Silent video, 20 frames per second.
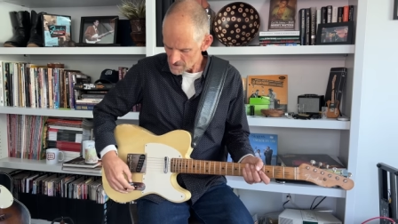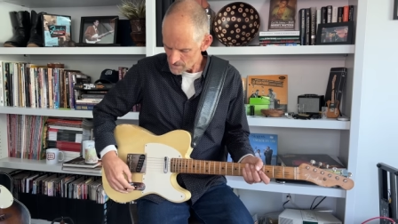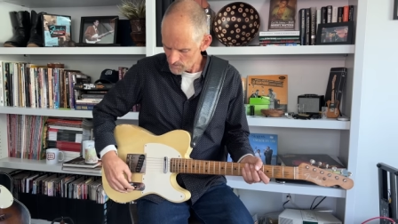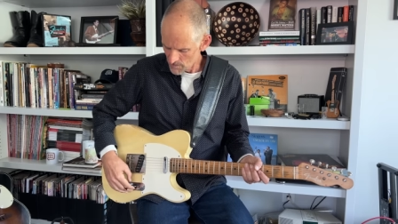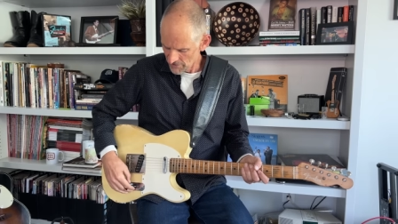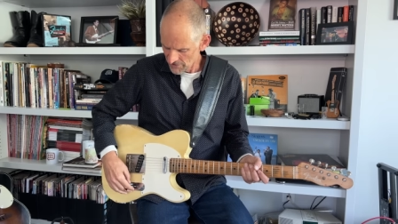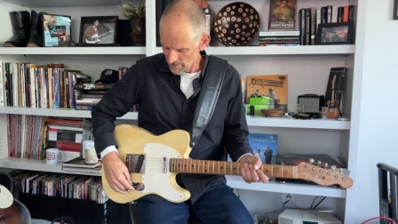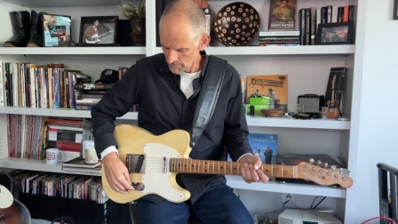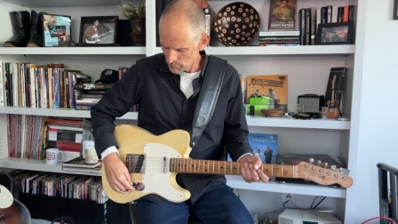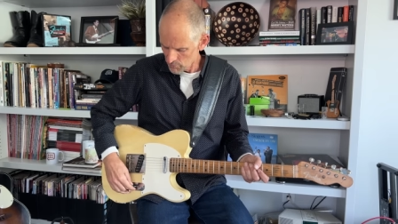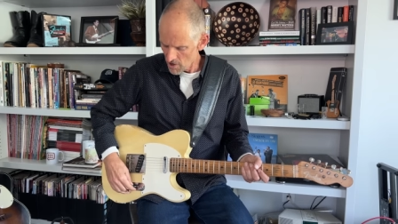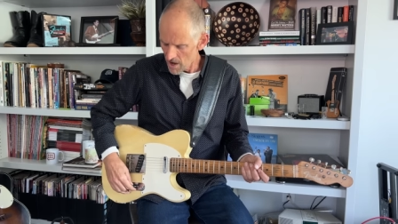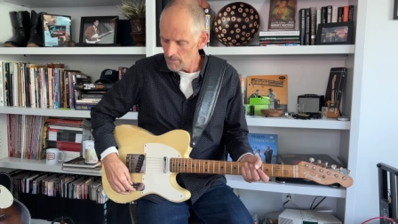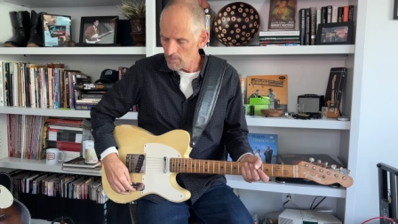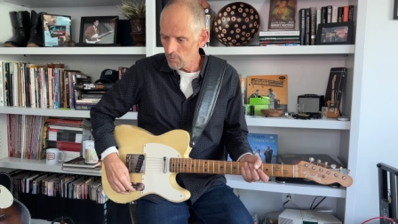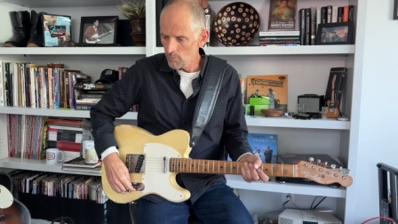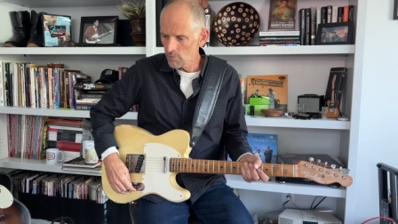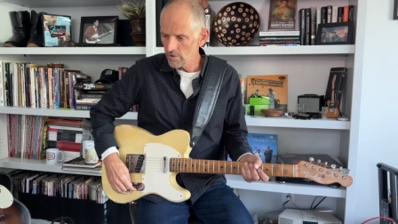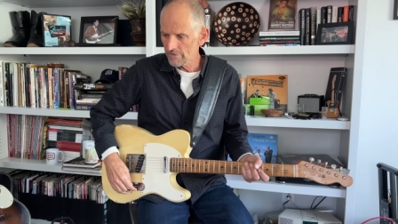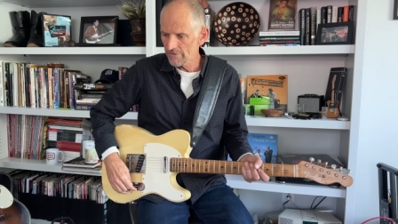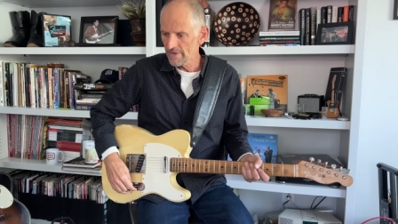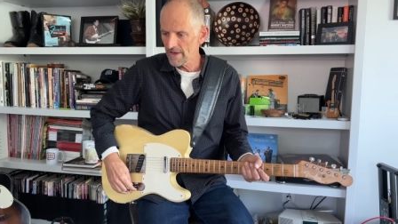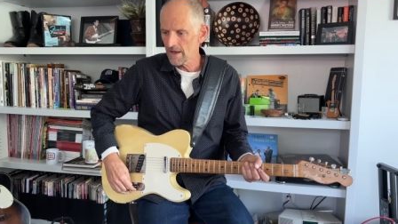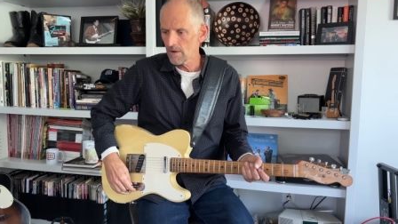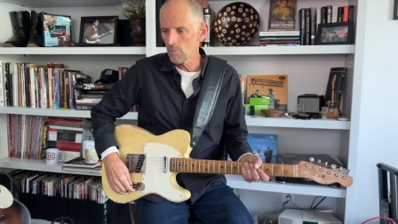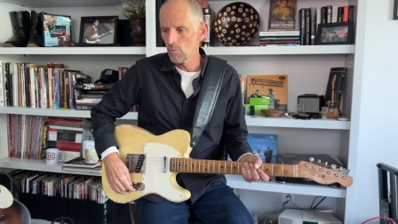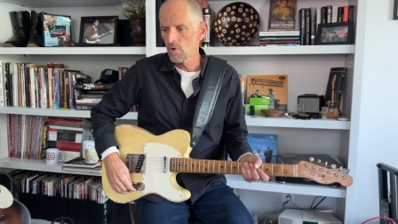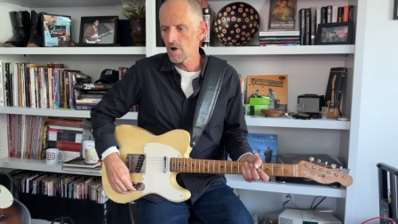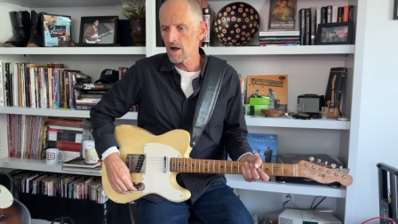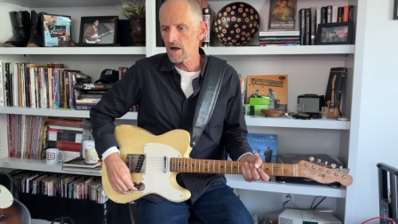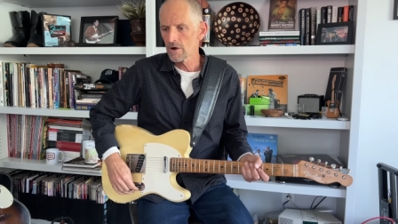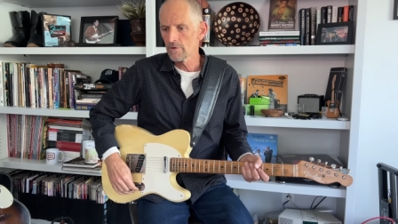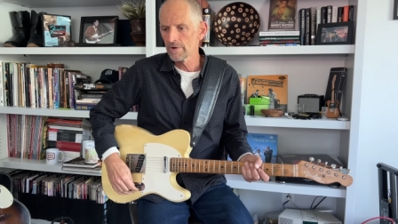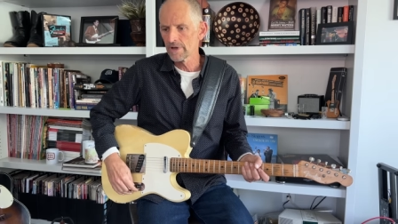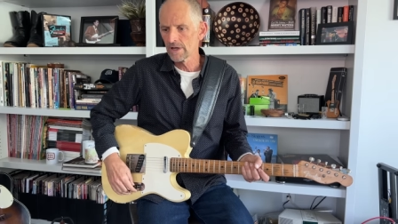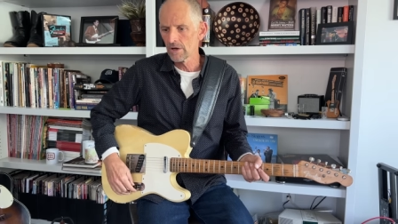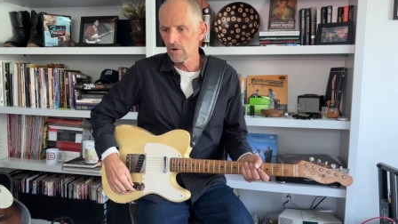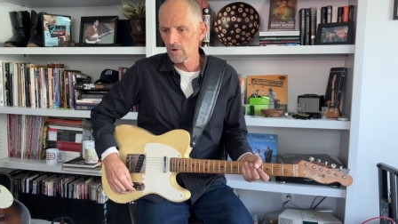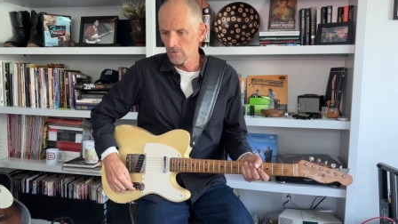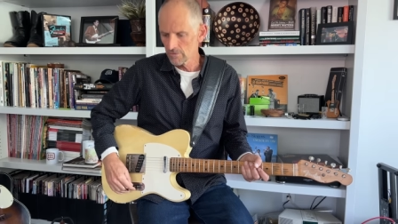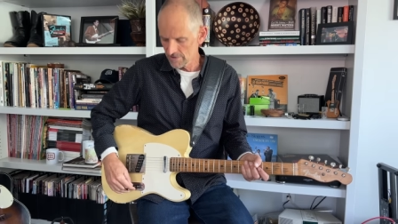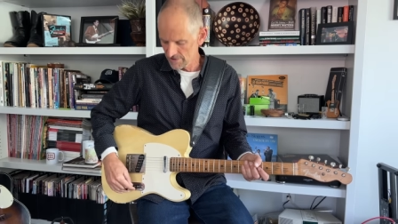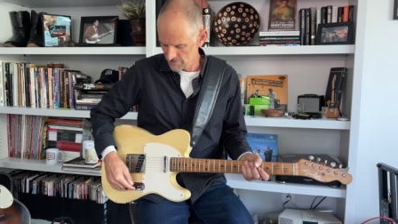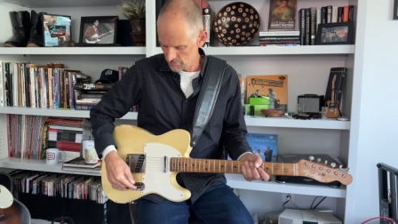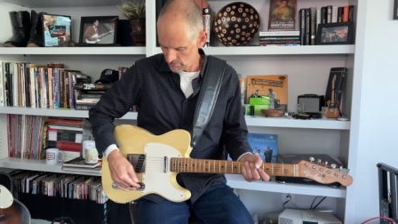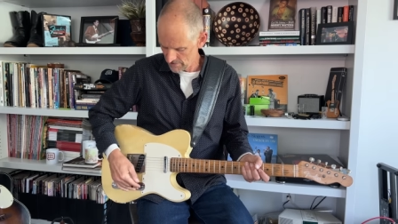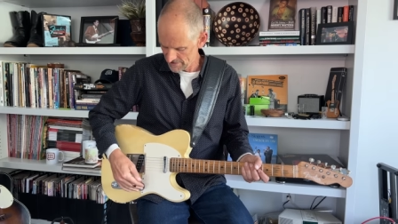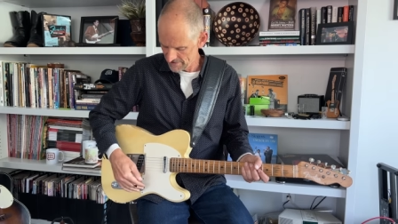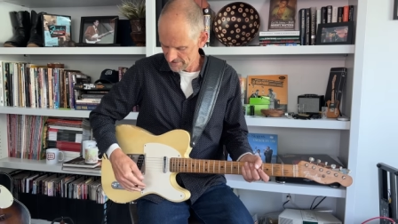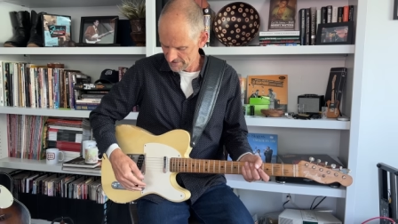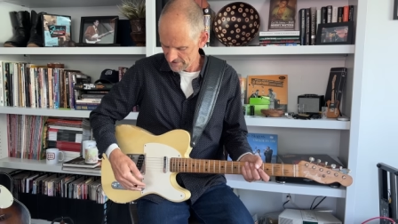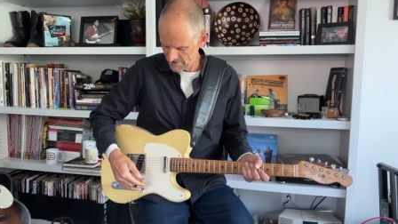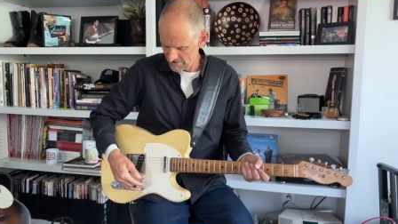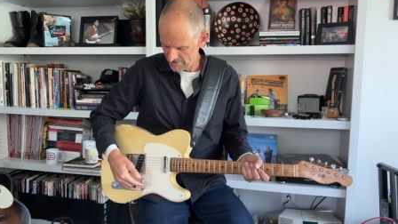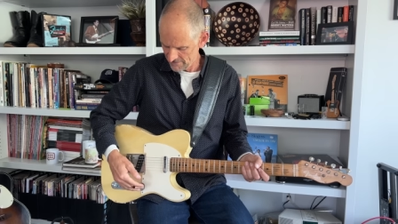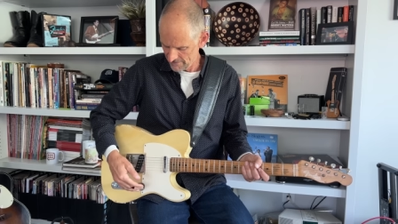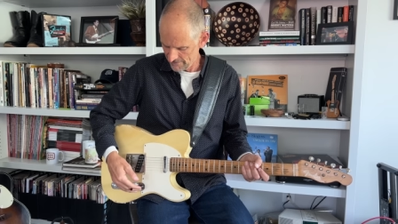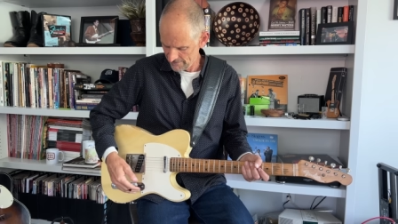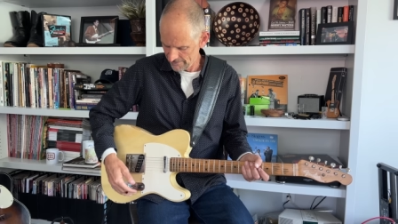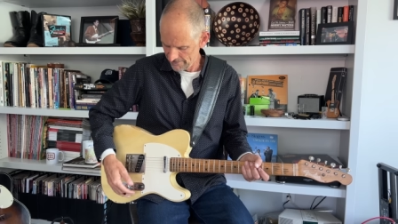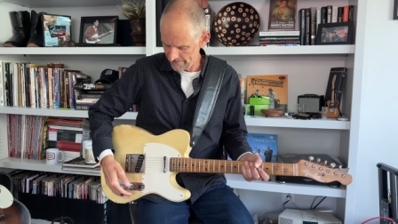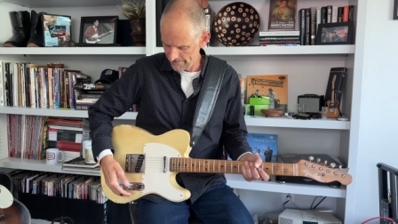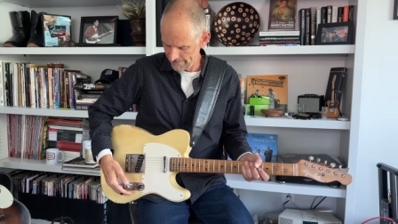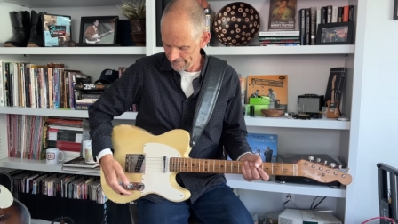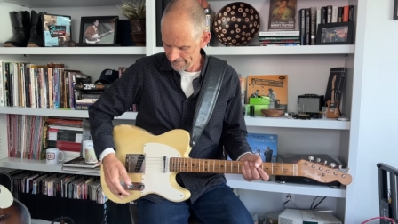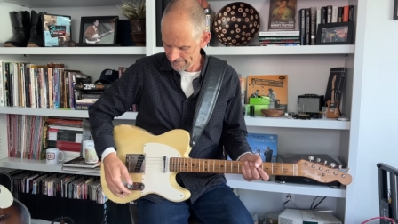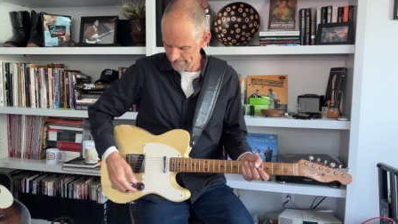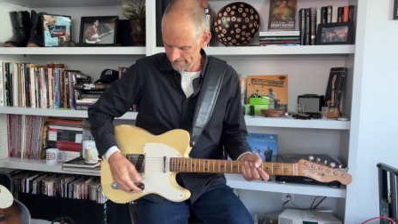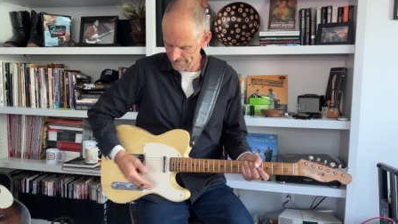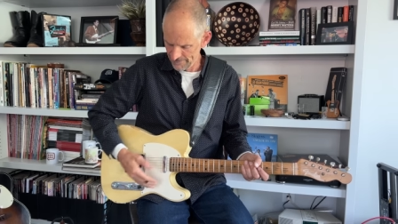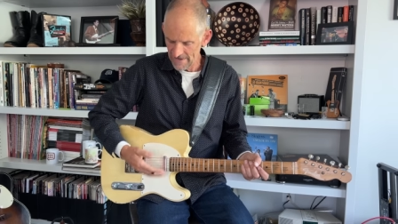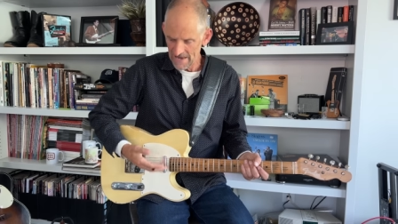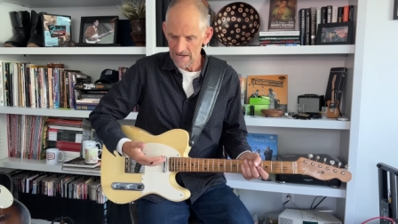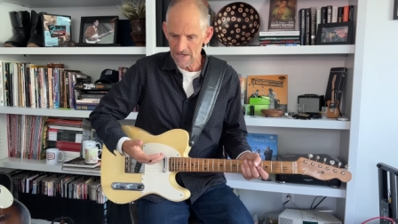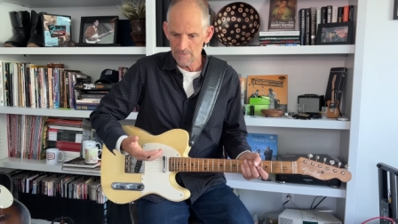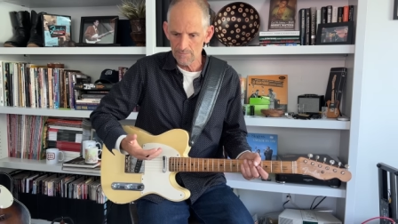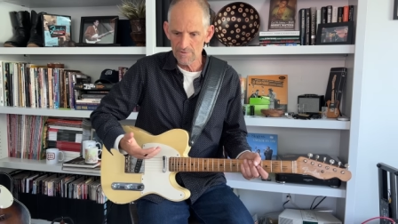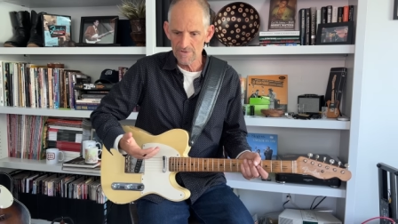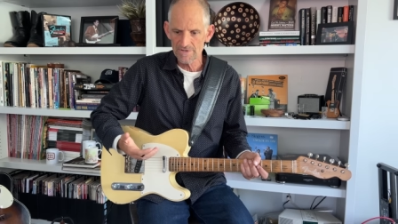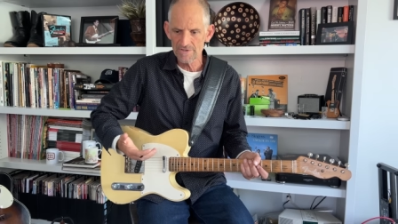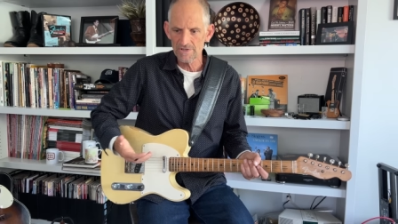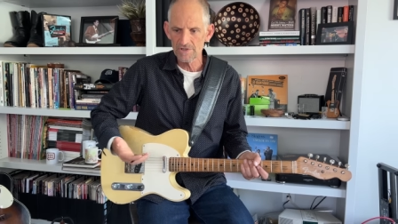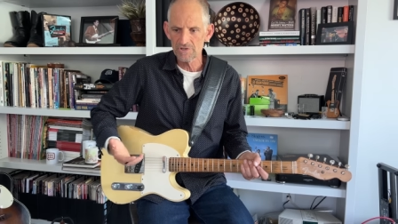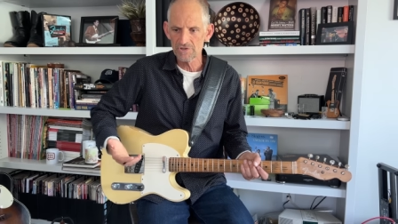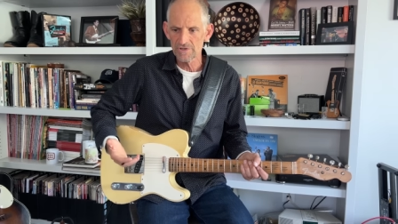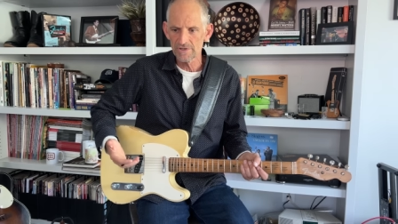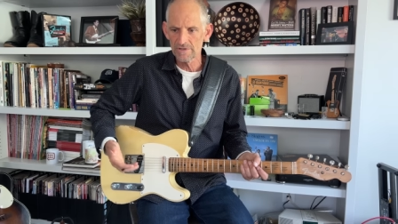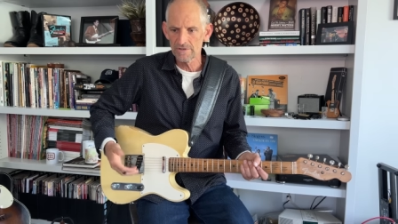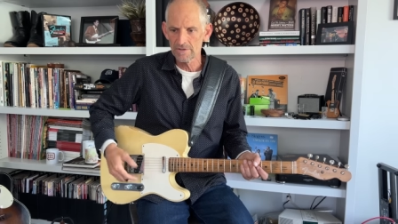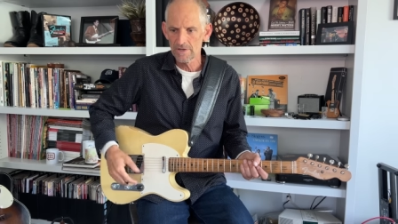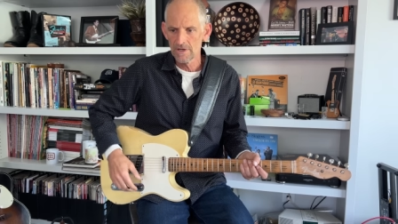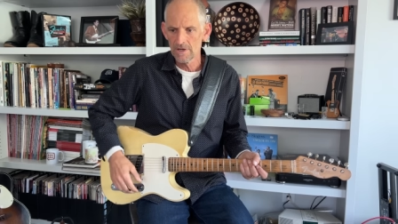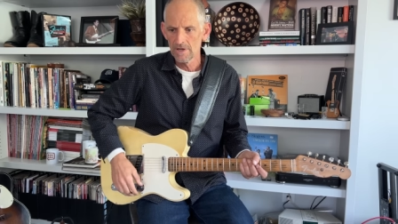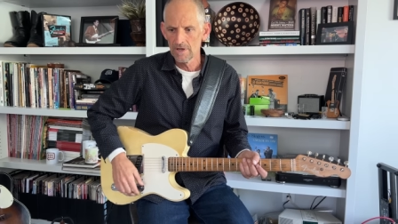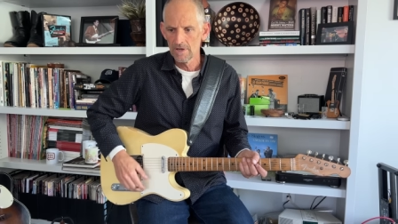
but the problem with that wiring always was this neck position